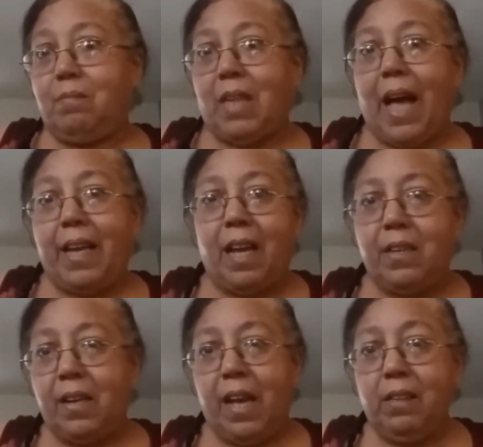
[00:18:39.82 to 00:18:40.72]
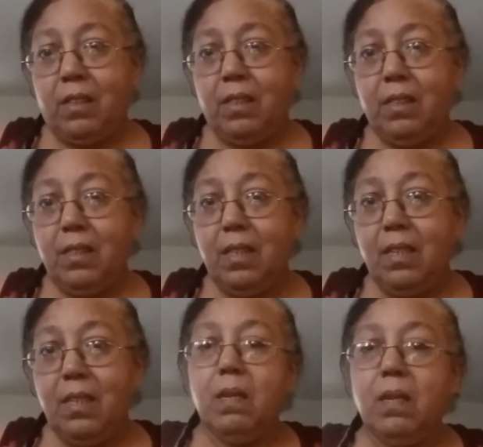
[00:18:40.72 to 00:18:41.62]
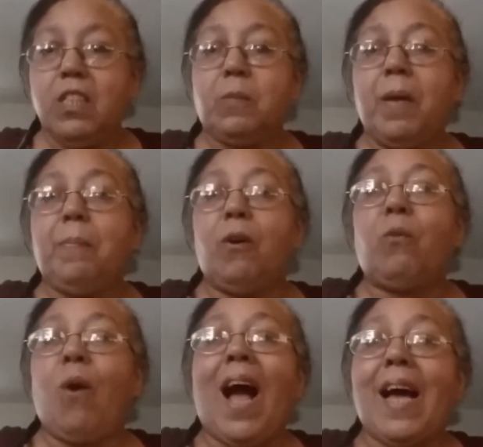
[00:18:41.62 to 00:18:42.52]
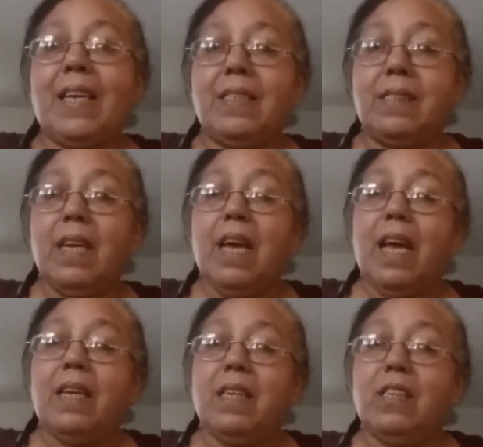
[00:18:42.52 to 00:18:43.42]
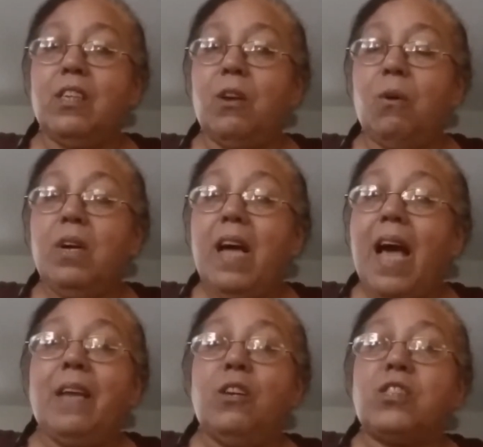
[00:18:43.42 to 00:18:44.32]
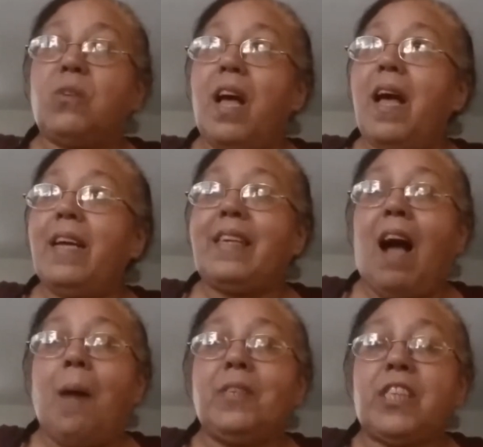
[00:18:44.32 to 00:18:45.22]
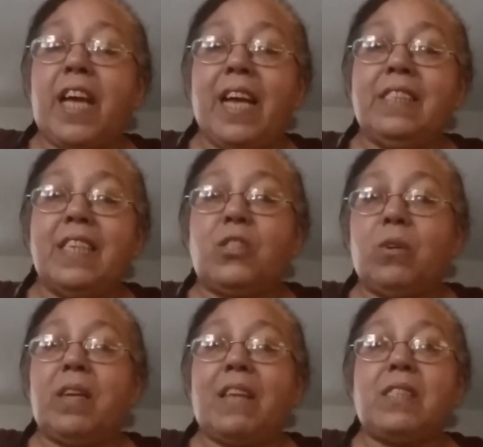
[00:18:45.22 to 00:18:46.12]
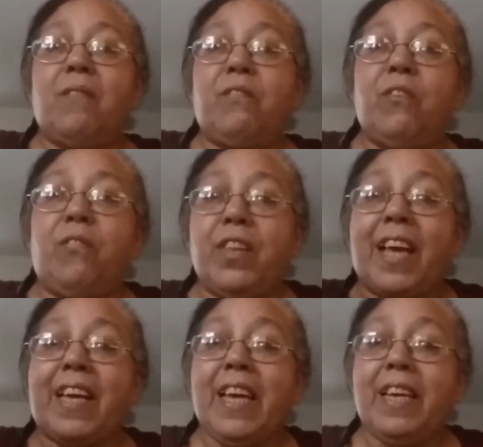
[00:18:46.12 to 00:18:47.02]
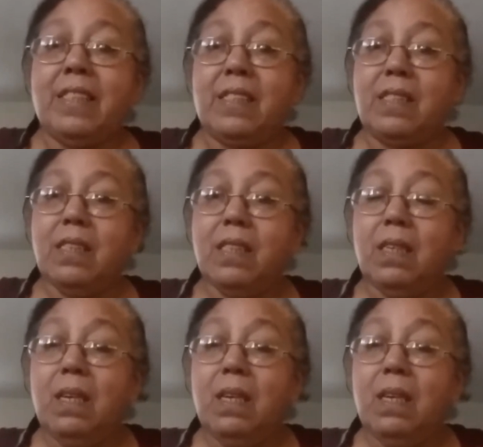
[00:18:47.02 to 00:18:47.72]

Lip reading: dying out of hunger. His people cries, you know, and looks at a garbage can just to get some food for their kids.